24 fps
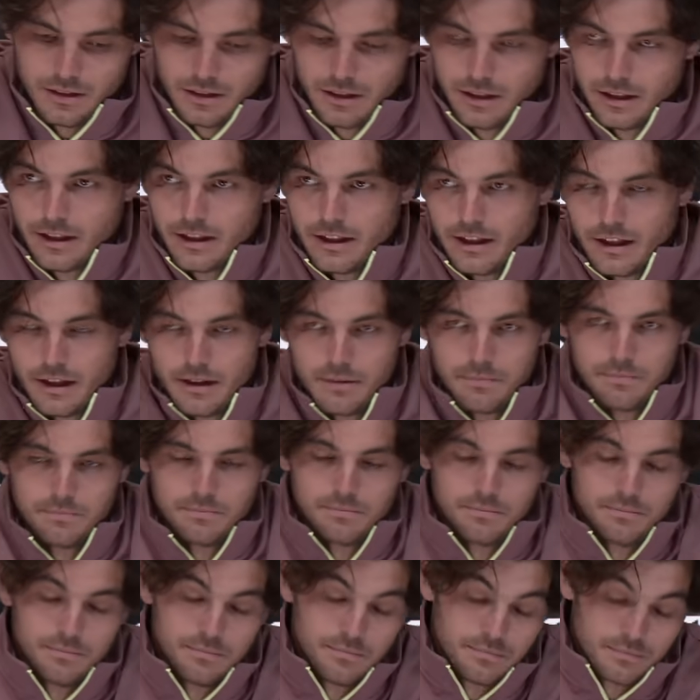Yeah,
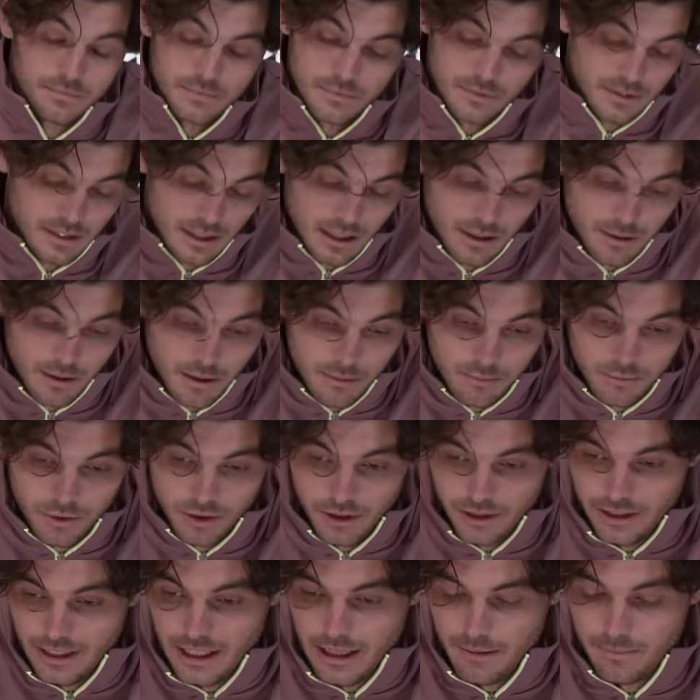I'm
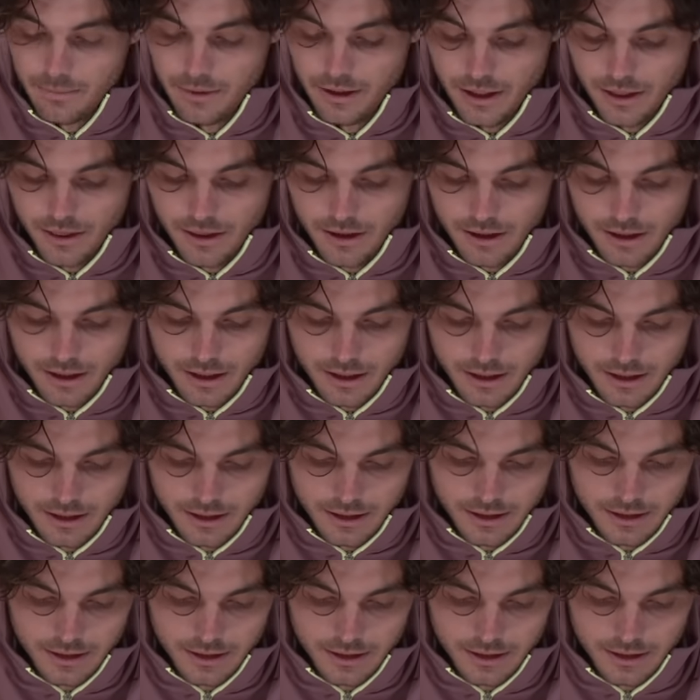really happy. I think